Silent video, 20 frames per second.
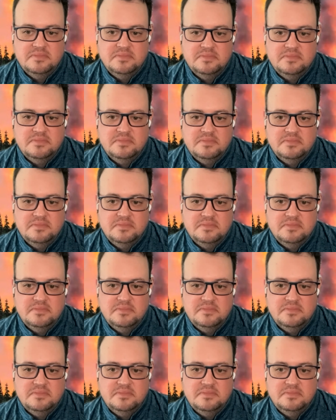
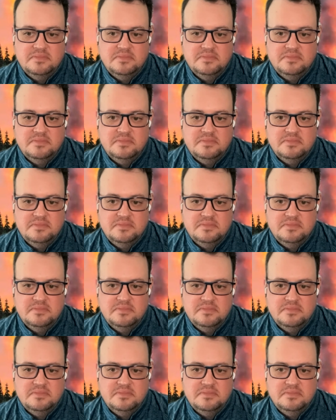
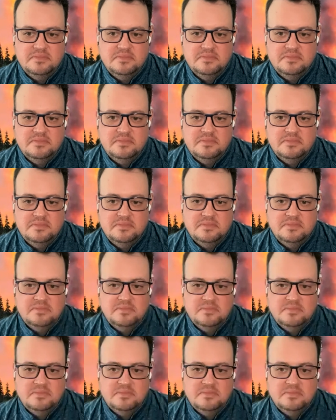(silence)